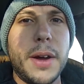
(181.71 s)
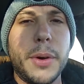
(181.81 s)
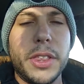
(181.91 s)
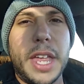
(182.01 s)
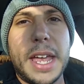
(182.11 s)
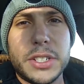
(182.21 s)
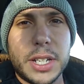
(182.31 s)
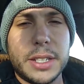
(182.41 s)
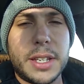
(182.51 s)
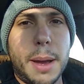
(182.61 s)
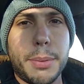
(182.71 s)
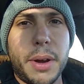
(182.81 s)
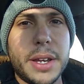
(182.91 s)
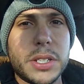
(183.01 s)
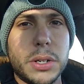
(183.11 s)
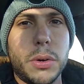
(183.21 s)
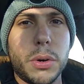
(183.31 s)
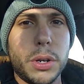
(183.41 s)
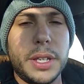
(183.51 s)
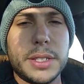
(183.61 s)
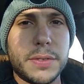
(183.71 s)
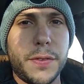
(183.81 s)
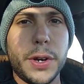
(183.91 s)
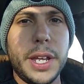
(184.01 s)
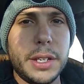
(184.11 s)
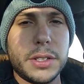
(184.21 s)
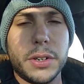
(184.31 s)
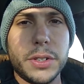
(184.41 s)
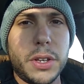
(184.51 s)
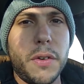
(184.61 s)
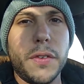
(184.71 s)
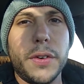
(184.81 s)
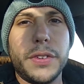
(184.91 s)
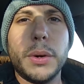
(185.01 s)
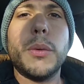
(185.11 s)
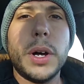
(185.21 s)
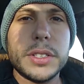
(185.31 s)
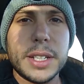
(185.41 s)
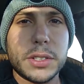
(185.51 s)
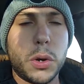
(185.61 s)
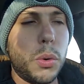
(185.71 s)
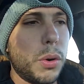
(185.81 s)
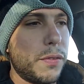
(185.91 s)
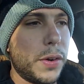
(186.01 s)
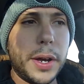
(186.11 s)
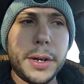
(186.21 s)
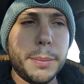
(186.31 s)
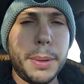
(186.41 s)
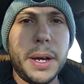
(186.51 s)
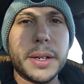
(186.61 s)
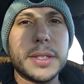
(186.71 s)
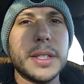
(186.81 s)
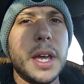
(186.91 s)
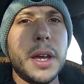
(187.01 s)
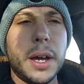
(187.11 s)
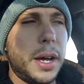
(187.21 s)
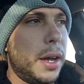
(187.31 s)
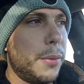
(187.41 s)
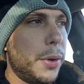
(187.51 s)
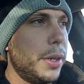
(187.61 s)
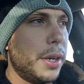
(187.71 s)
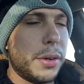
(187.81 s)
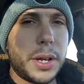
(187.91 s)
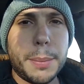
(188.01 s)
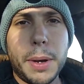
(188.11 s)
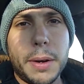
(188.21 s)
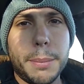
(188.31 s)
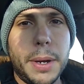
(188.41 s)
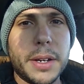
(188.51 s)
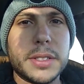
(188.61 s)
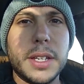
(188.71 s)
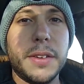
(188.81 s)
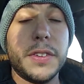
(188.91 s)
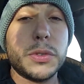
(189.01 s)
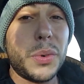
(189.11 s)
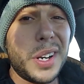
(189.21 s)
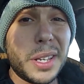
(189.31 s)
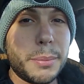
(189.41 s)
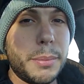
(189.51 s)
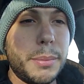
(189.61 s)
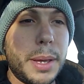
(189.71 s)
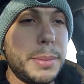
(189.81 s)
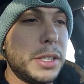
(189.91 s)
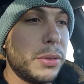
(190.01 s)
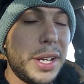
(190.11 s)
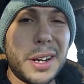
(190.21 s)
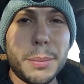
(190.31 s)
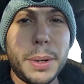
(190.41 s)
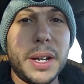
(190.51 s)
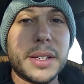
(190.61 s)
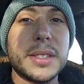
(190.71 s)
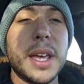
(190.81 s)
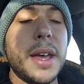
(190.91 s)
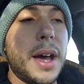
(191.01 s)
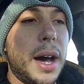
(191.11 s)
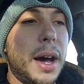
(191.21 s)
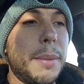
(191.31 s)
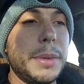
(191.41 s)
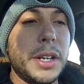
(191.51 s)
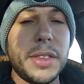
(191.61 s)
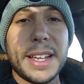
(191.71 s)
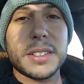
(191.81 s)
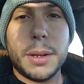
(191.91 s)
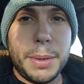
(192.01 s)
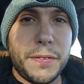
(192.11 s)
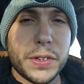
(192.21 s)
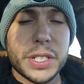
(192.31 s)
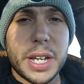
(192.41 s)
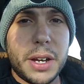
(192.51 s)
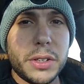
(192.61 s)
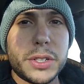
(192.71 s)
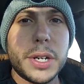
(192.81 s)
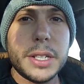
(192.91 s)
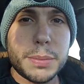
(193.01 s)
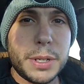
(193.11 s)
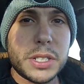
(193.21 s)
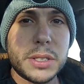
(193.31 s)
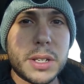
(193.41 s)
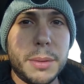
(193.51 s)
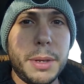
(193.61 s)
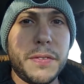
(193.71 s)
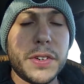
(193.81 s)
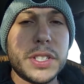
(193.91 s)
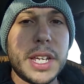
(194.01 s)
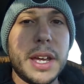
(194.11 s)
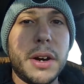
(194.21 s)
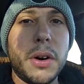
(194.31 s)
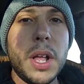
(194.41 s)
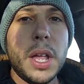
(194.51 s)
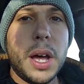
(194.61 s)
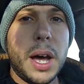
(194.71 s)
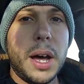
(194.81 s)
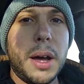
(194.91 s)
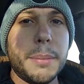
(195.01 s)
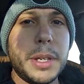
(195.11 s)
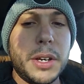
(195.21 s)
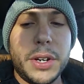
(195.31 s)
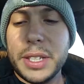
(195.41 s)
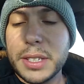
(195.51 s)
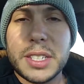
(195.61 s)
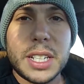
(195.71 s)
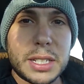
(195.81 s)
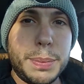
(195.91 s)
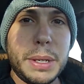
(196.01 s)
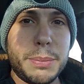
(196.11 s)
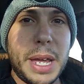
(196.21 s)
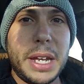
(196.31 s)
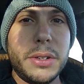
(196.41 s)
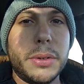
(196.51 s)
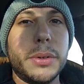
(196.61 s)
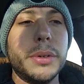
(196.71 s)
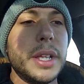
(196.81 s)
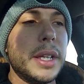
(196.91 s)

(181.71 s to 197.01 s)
whether the engine is operational or at least free, turn it over. If someone wants it as a core for $100, you know, a couple $100. If it's running, maybe $300. You know, that's going to be for sale. The transmission's going to be for sale. You know, it is a 6-speed manual,